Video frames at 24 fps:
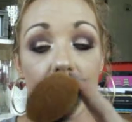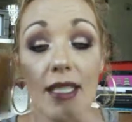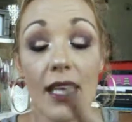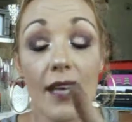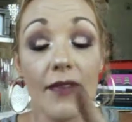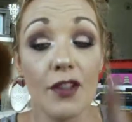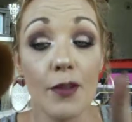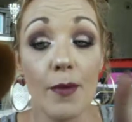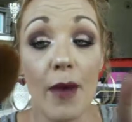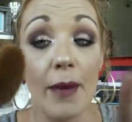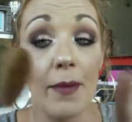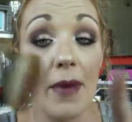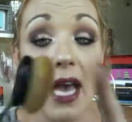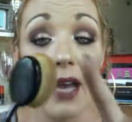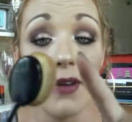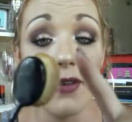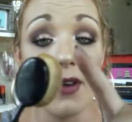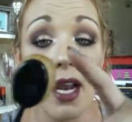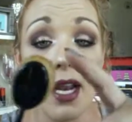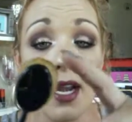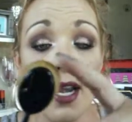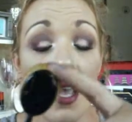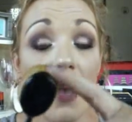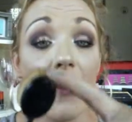left of my mind
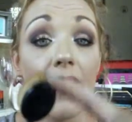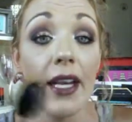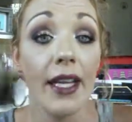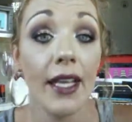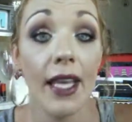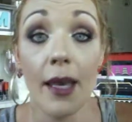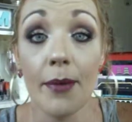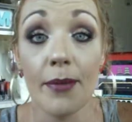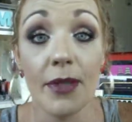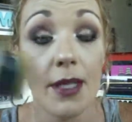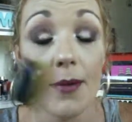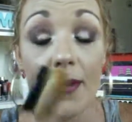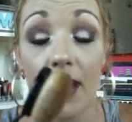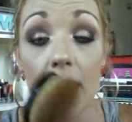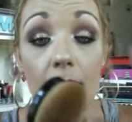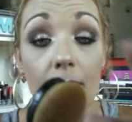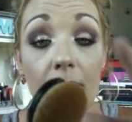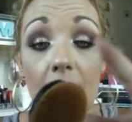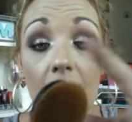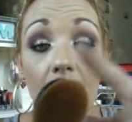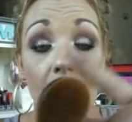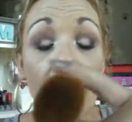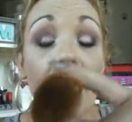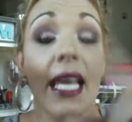right now. It'll come to me in a
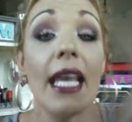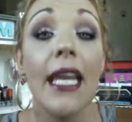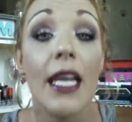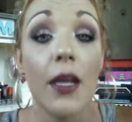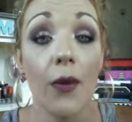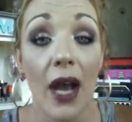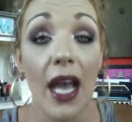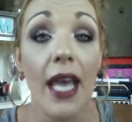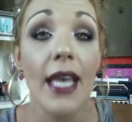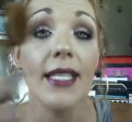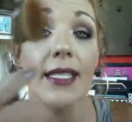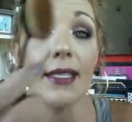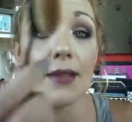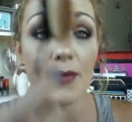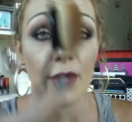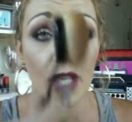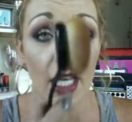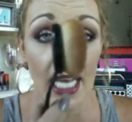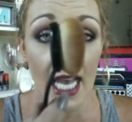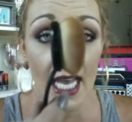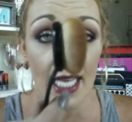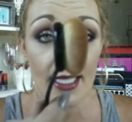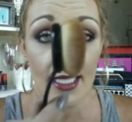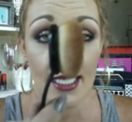minute. Anyways, you
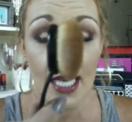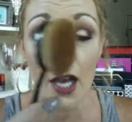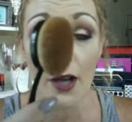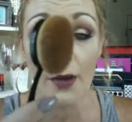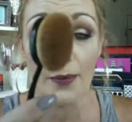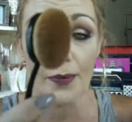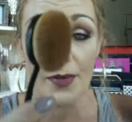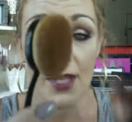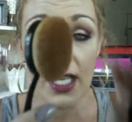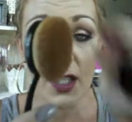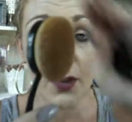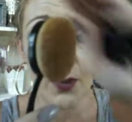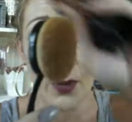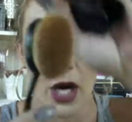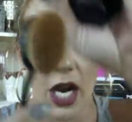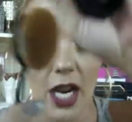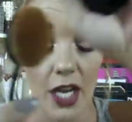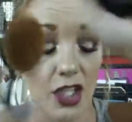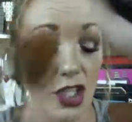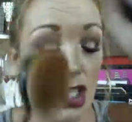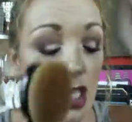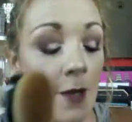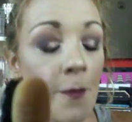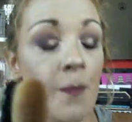guys know this
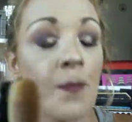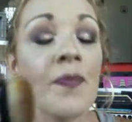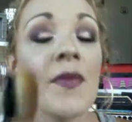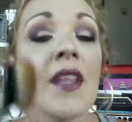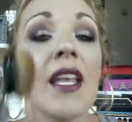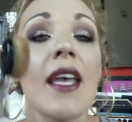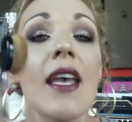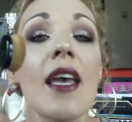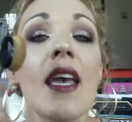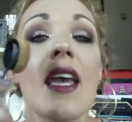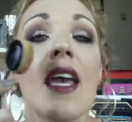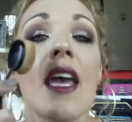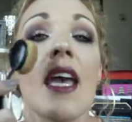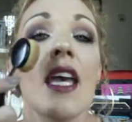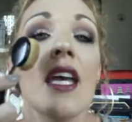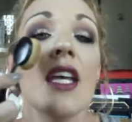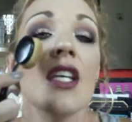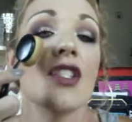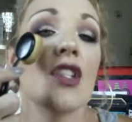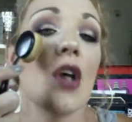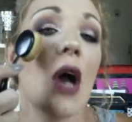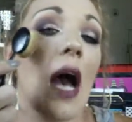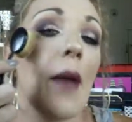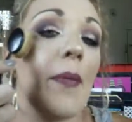brush.
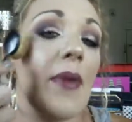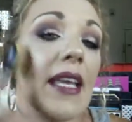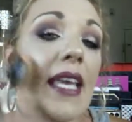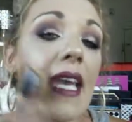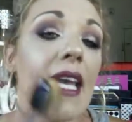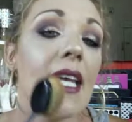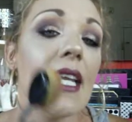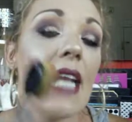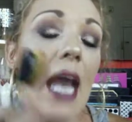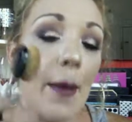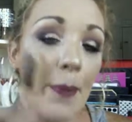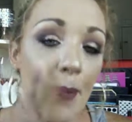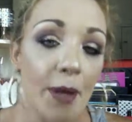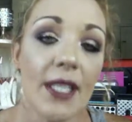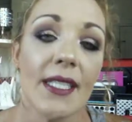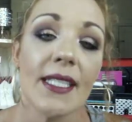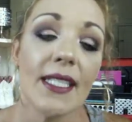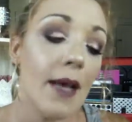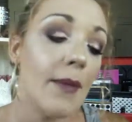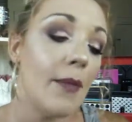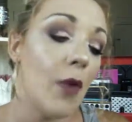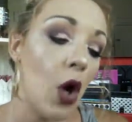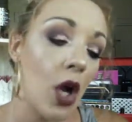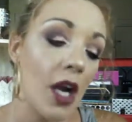So I put
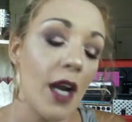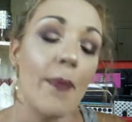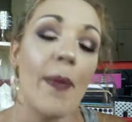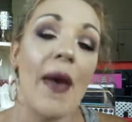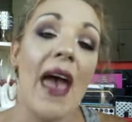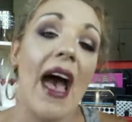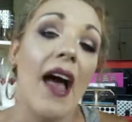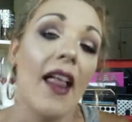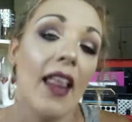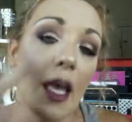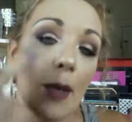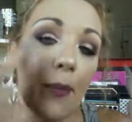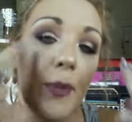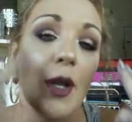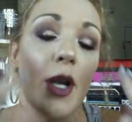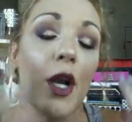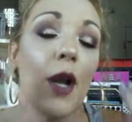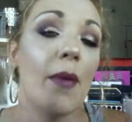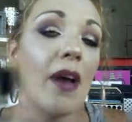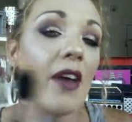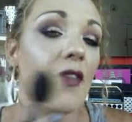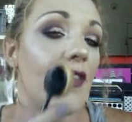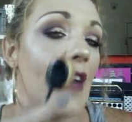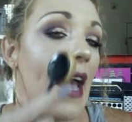some on a palette, put it
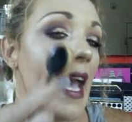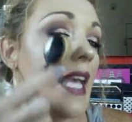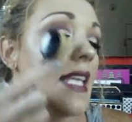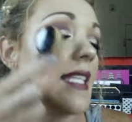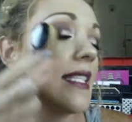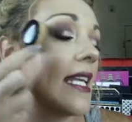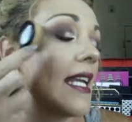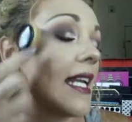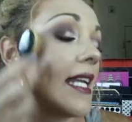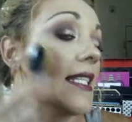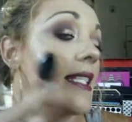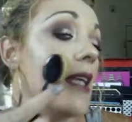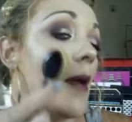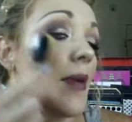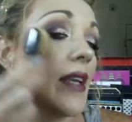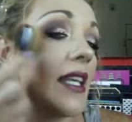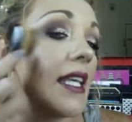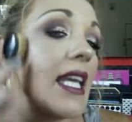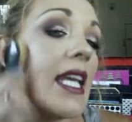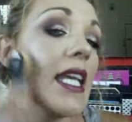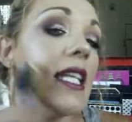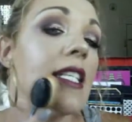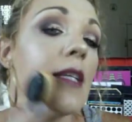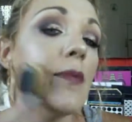on my face, and as I
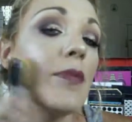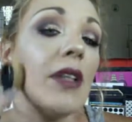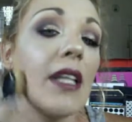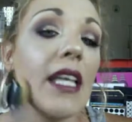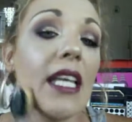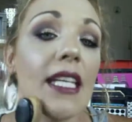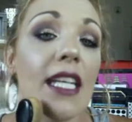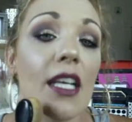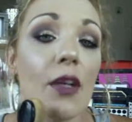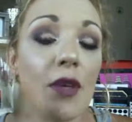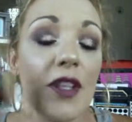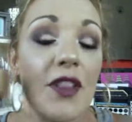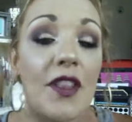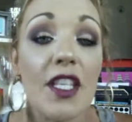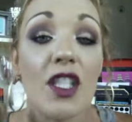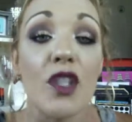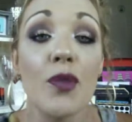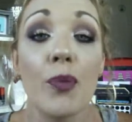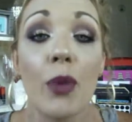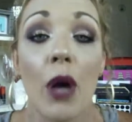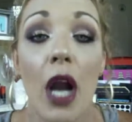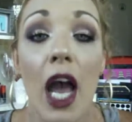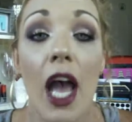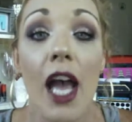begin to blend it with this
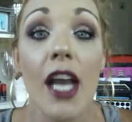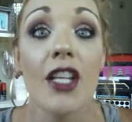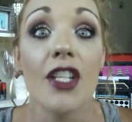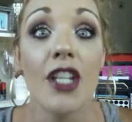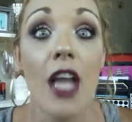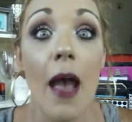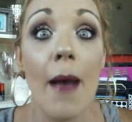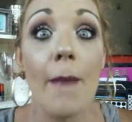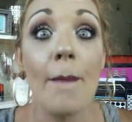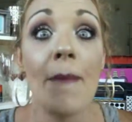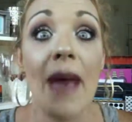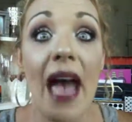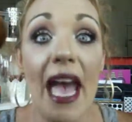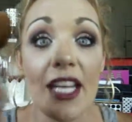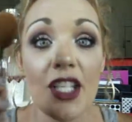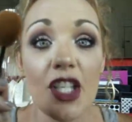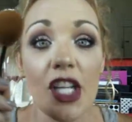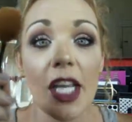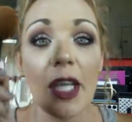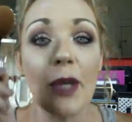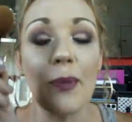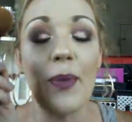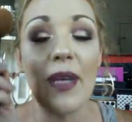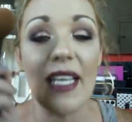brush,
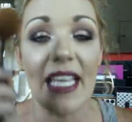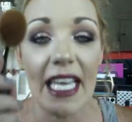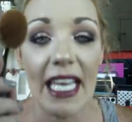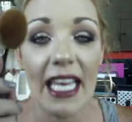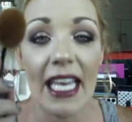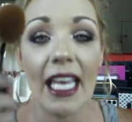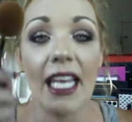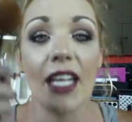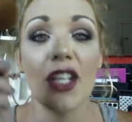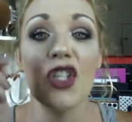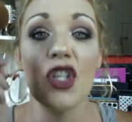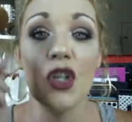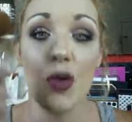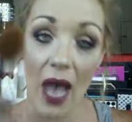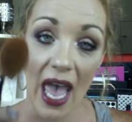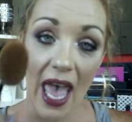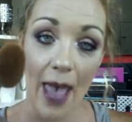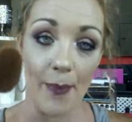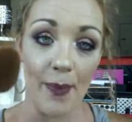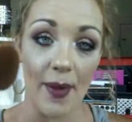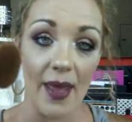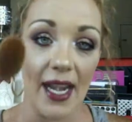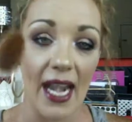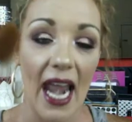magic began to
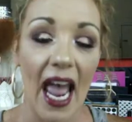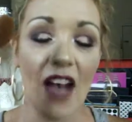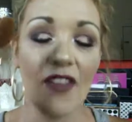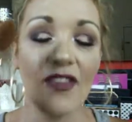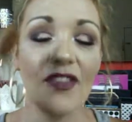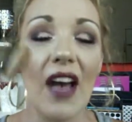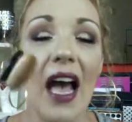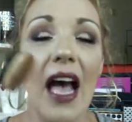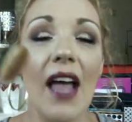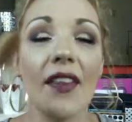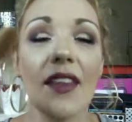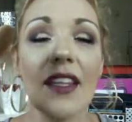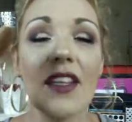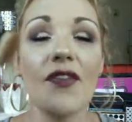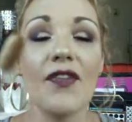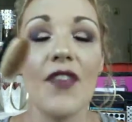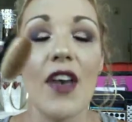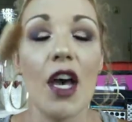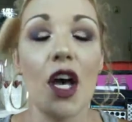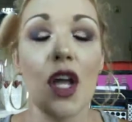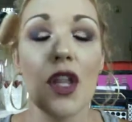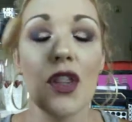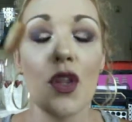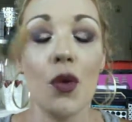happen. I finally
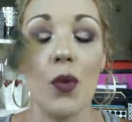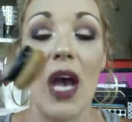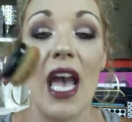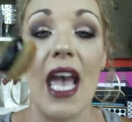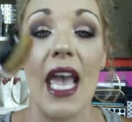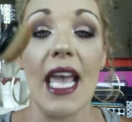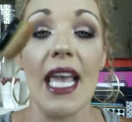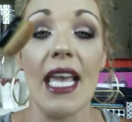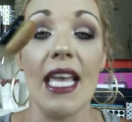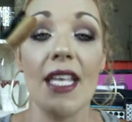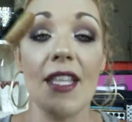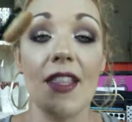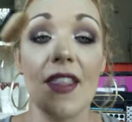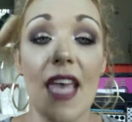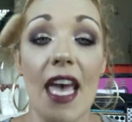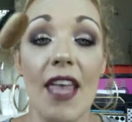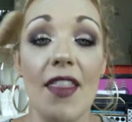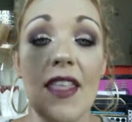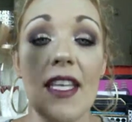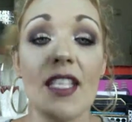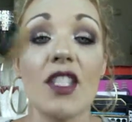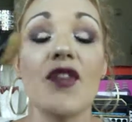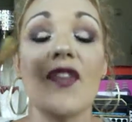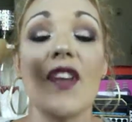found the way
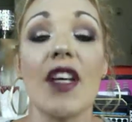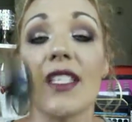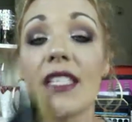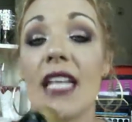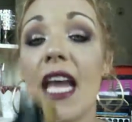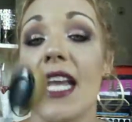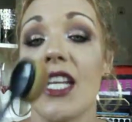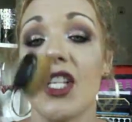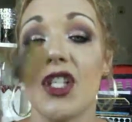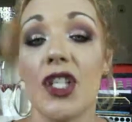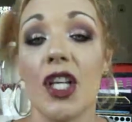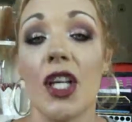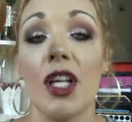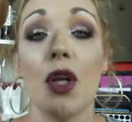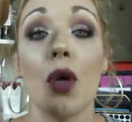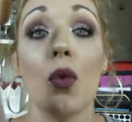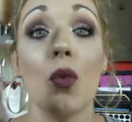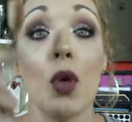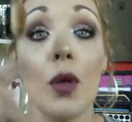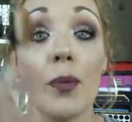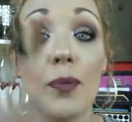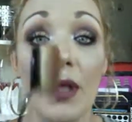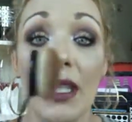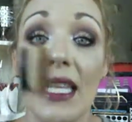that this foundation
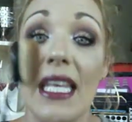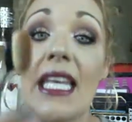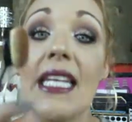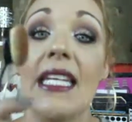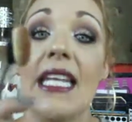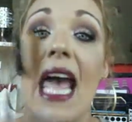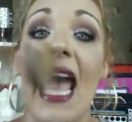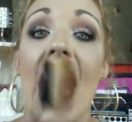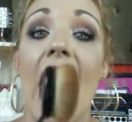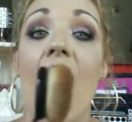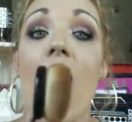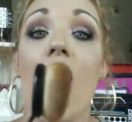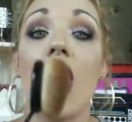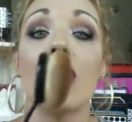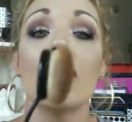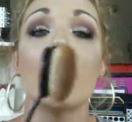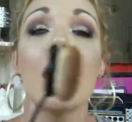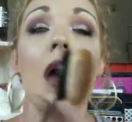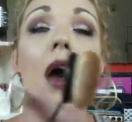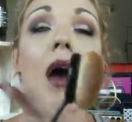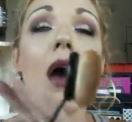will blend out